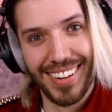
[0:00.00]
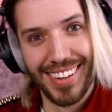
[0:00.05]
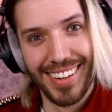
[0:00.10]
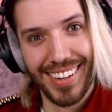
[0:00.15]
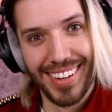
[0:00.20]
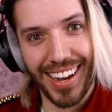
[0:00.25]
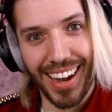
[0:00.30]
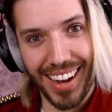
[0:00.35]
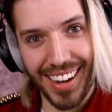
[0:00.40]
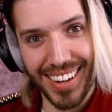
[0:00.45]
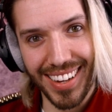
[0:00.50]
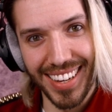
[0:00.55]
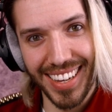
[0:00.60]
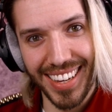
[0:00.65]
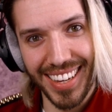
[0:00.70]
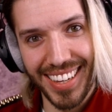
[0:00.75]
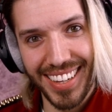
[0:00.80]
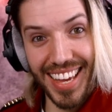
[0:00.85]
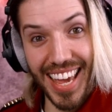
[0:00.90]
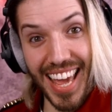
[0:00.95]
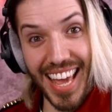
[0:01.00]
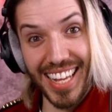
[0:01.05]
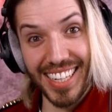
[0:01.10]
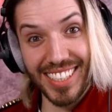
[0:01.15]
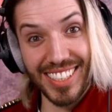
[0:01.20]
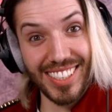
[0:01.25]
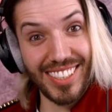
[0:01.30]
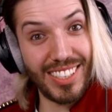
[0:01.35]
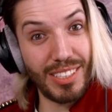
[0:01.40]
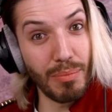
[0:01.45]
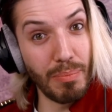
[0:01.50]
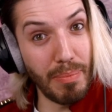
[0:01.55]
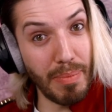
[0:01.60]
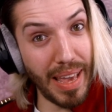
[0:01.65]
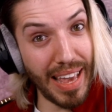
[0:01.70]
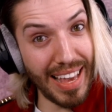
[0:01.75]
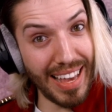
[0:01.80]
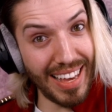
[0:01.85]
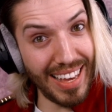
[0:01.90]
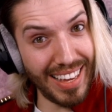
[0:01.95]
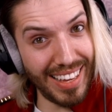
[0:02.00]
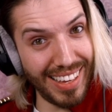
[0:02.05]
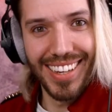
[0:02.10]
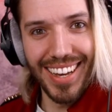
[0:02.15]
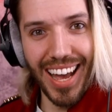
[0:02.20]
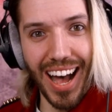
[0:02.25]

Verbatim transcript: Hi, it's me.